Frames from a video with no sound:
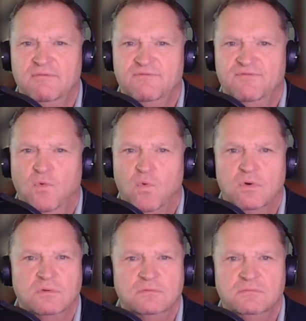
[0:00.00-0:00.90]

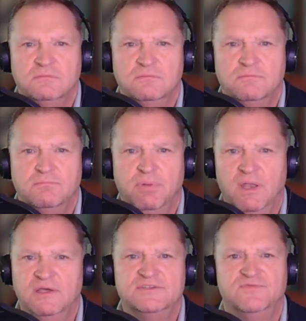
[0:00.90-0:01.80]
4+
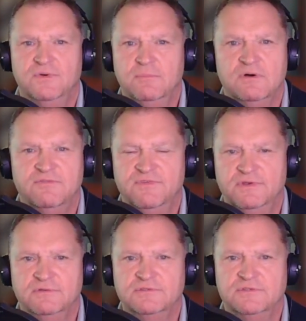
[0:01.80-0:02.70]
football
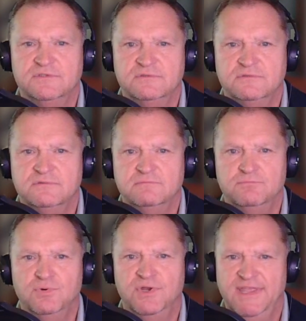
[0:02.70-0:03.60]
fields
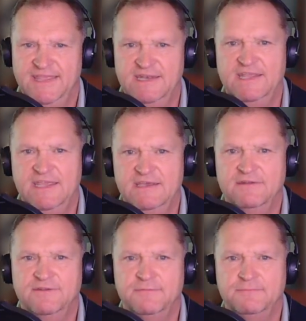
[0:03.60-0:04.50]
put end to end.